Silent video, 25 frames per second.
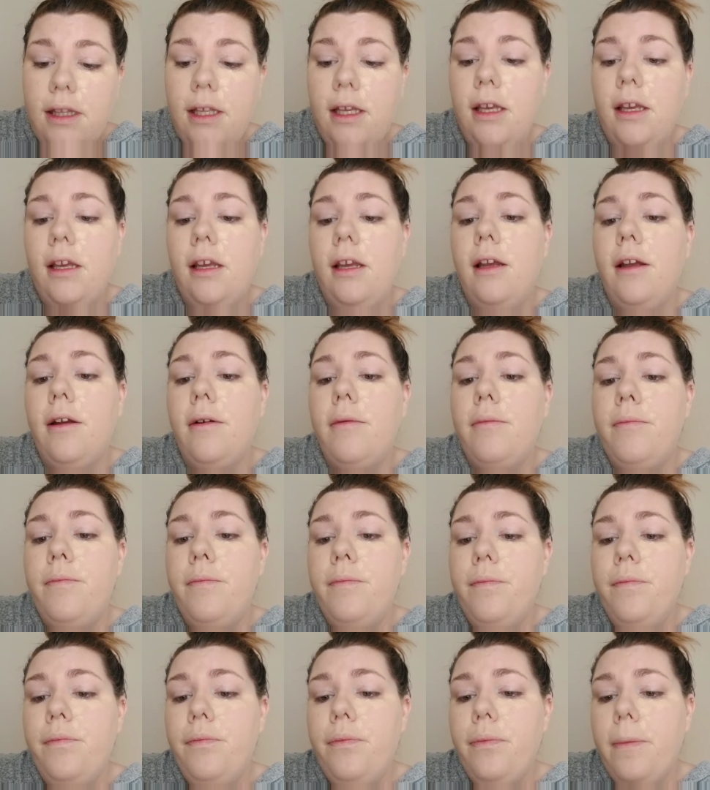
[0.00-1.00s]
the
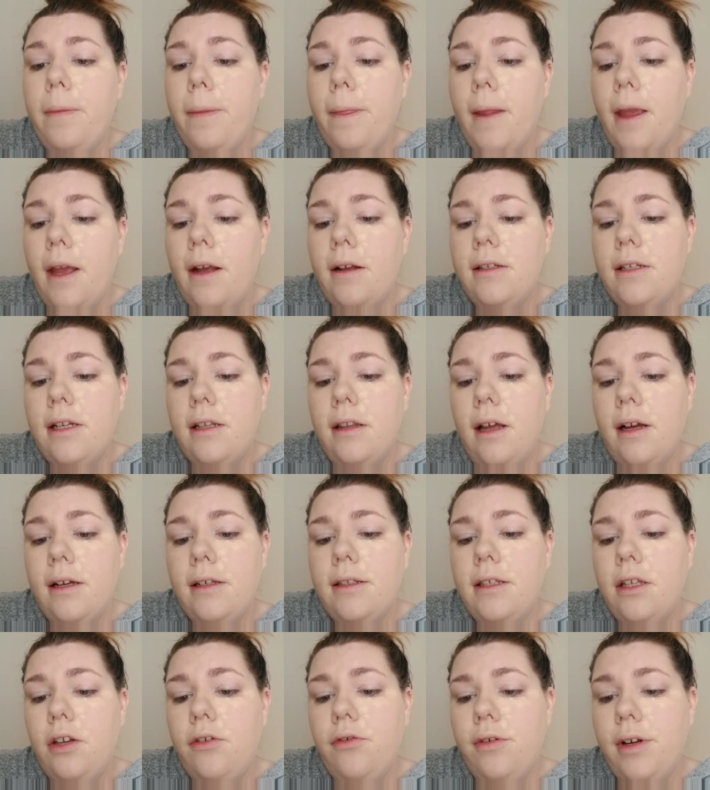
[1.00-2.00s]

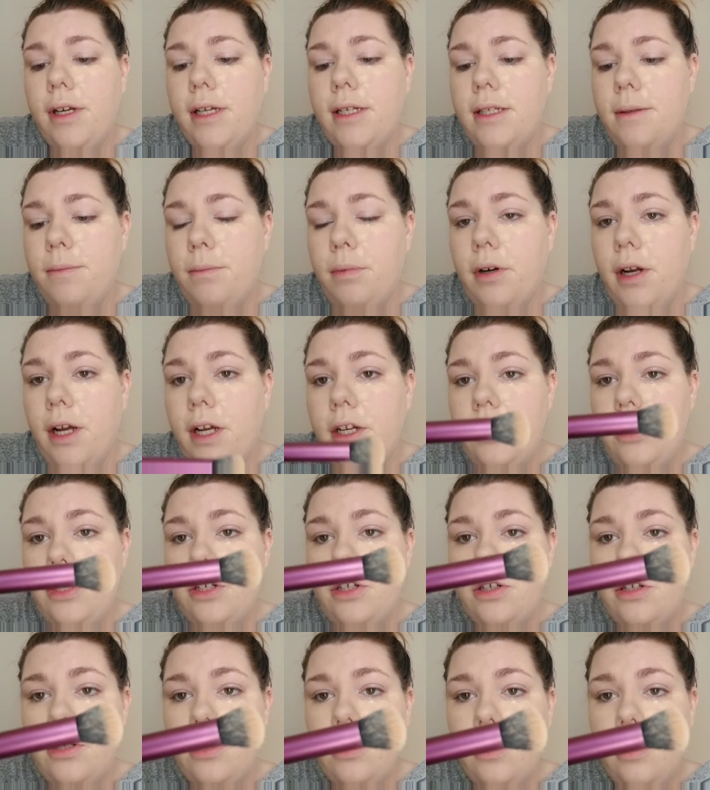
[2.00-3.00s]
Deluxe Crease
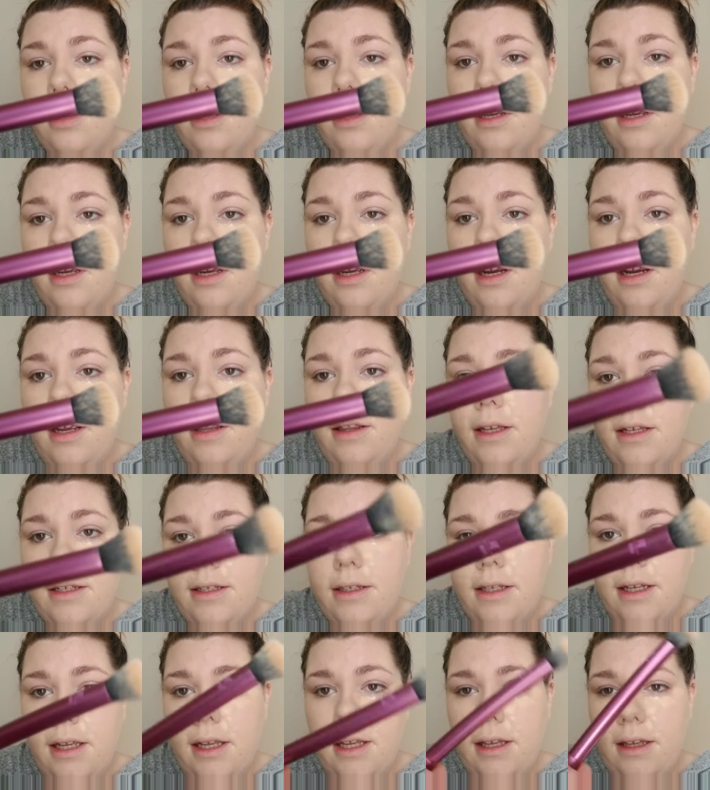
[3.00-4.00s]
Brush. And
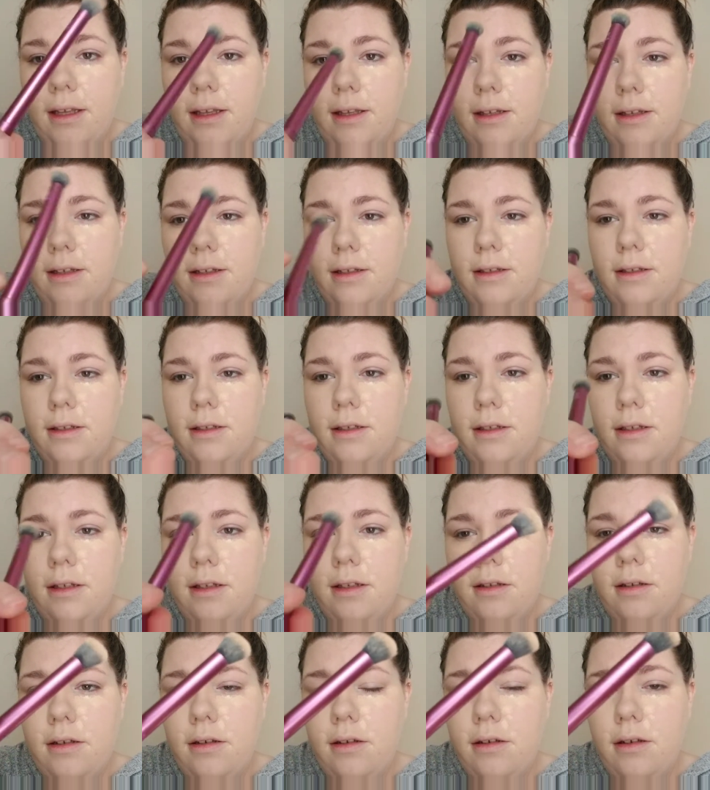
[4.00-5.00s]
this is,
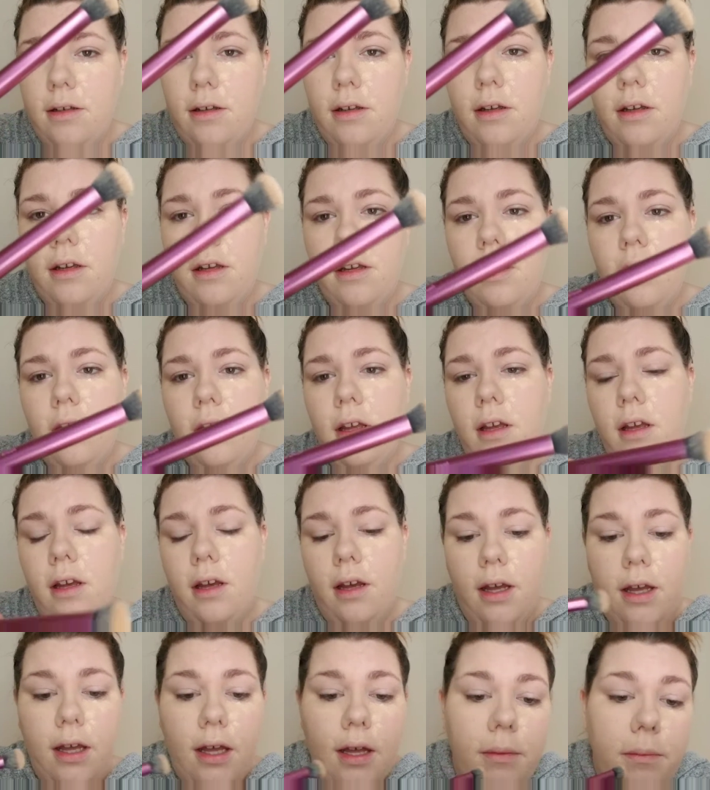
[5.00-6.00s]

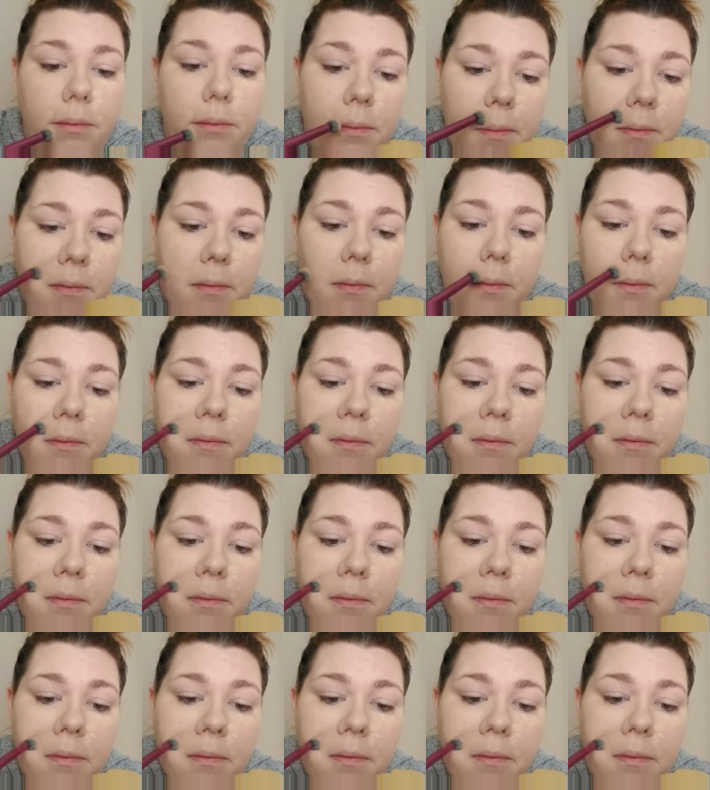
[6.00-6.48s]
I